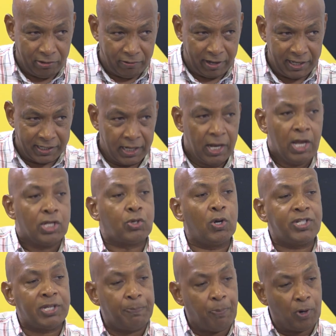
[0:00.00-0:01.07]
you, right? Mm-hmm. So
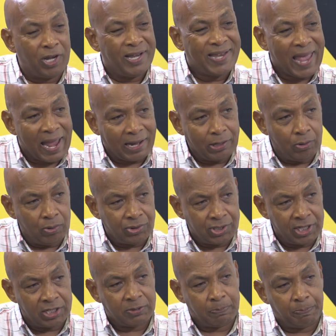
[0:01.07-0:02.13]
it's important. The
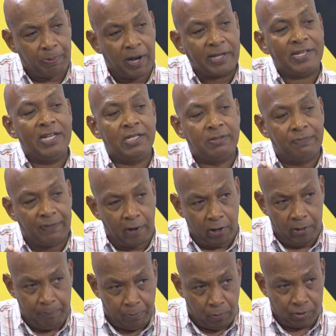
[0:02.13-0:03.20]
diagnosis part is
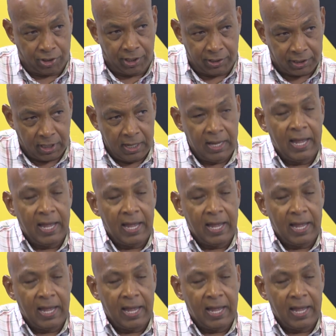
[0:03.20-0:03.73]
very important.